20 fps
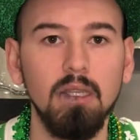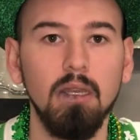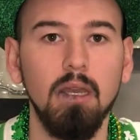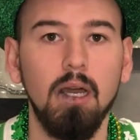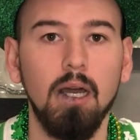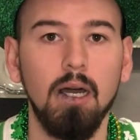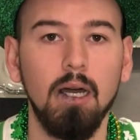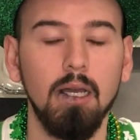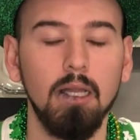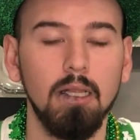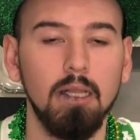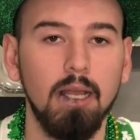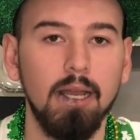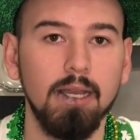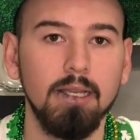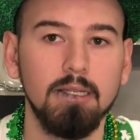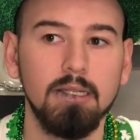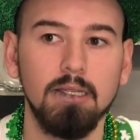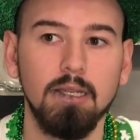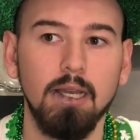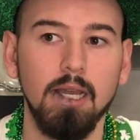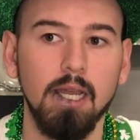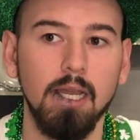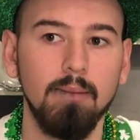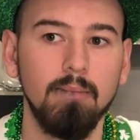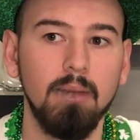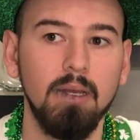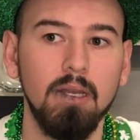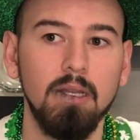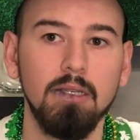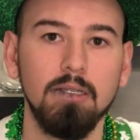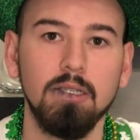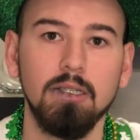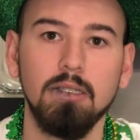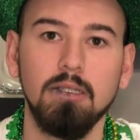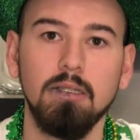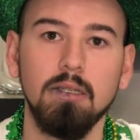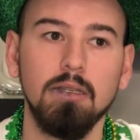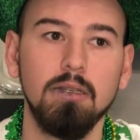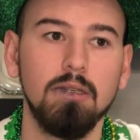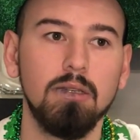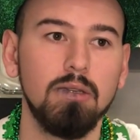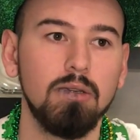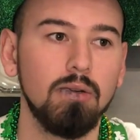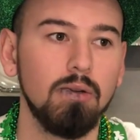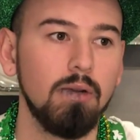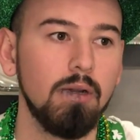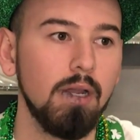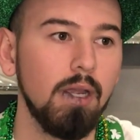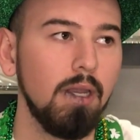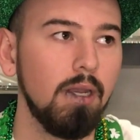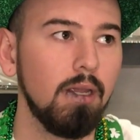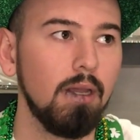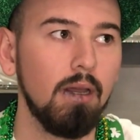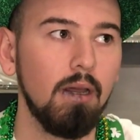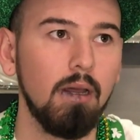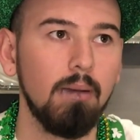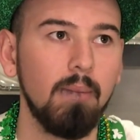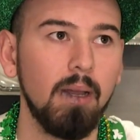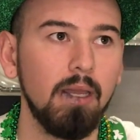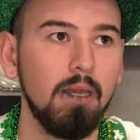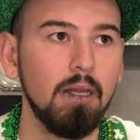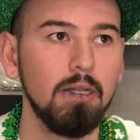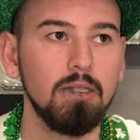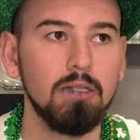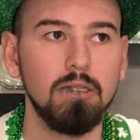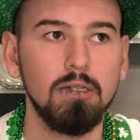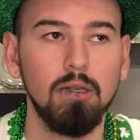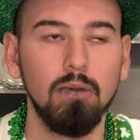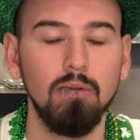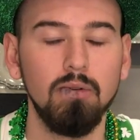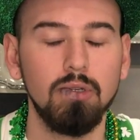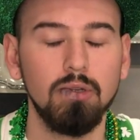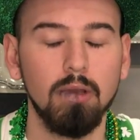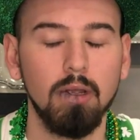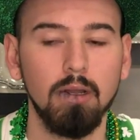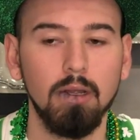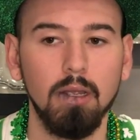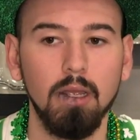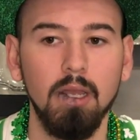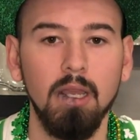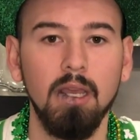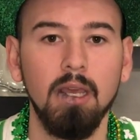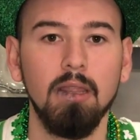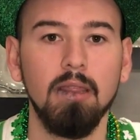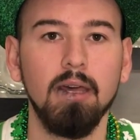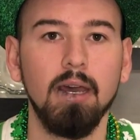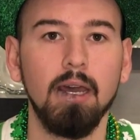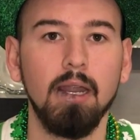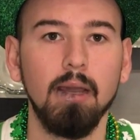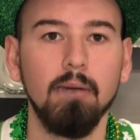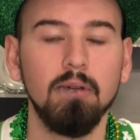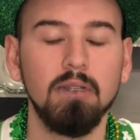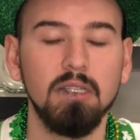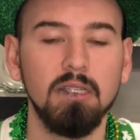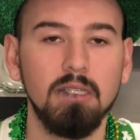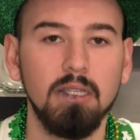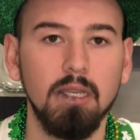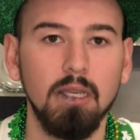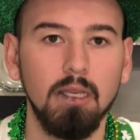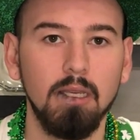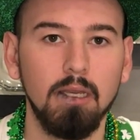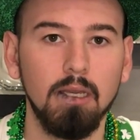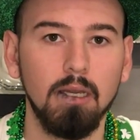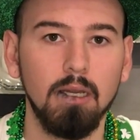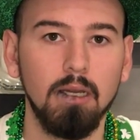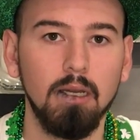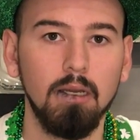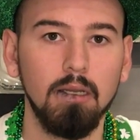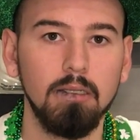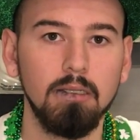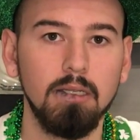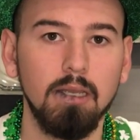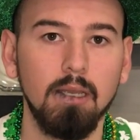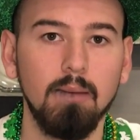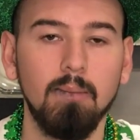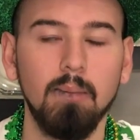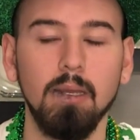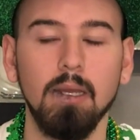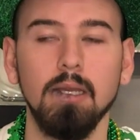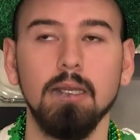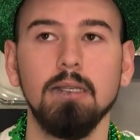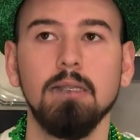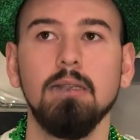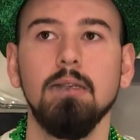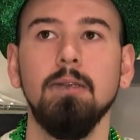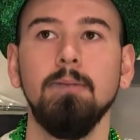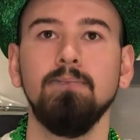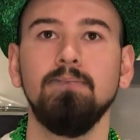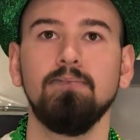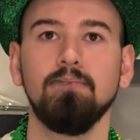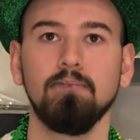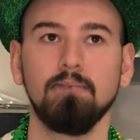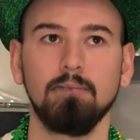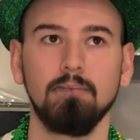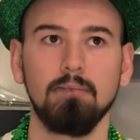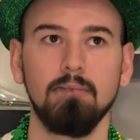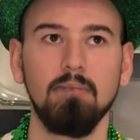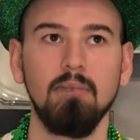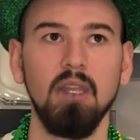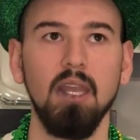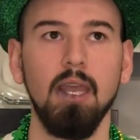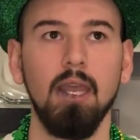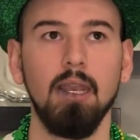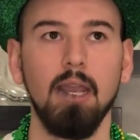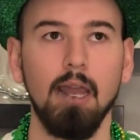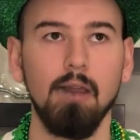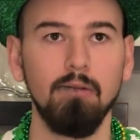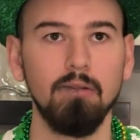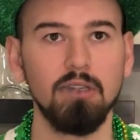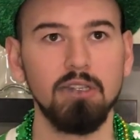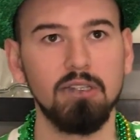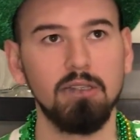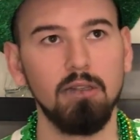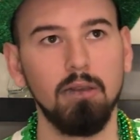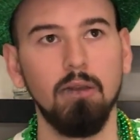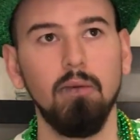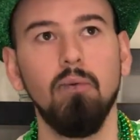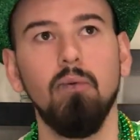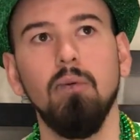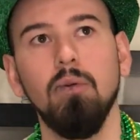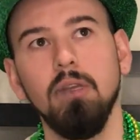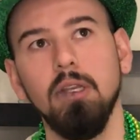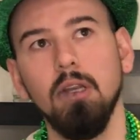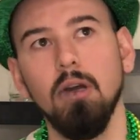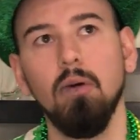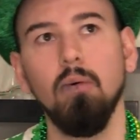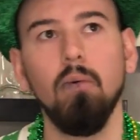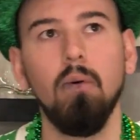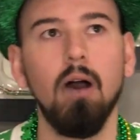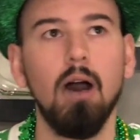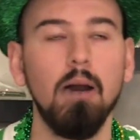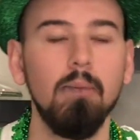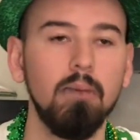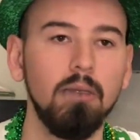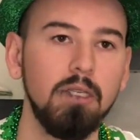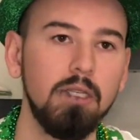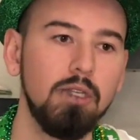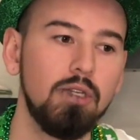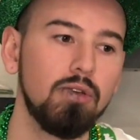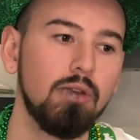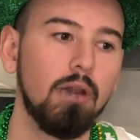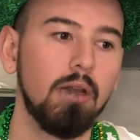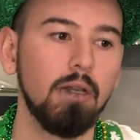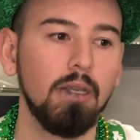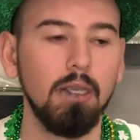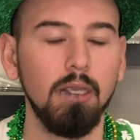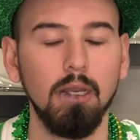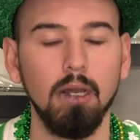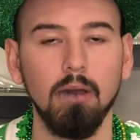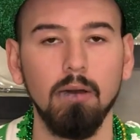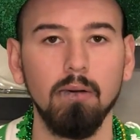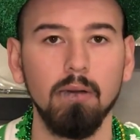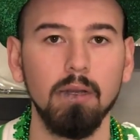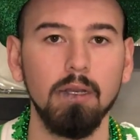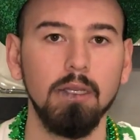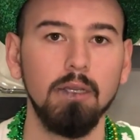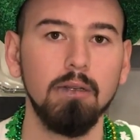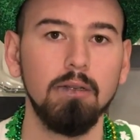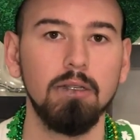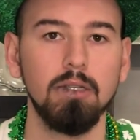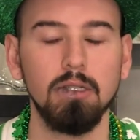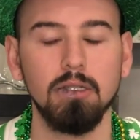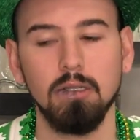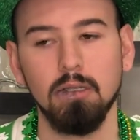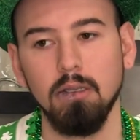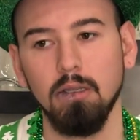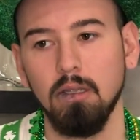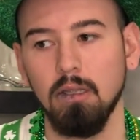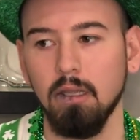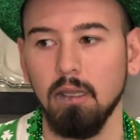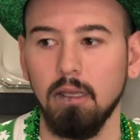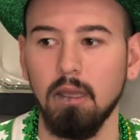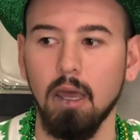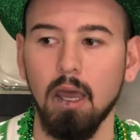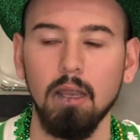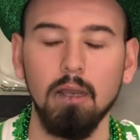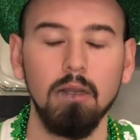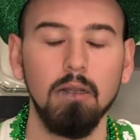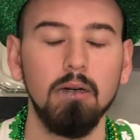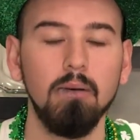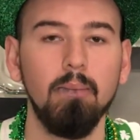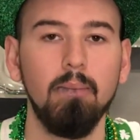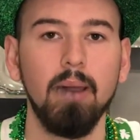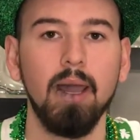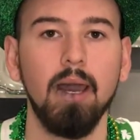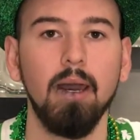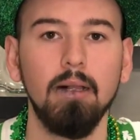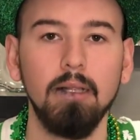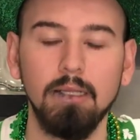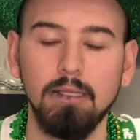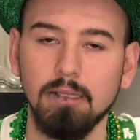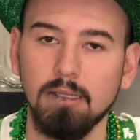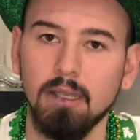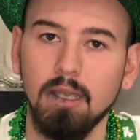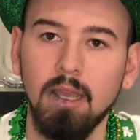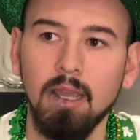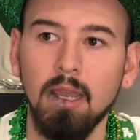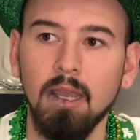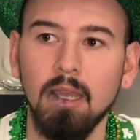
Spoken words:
last time, just destroyed. I got so drunk that I went to take a piss, and I was wobbly drunk, when you got no balance,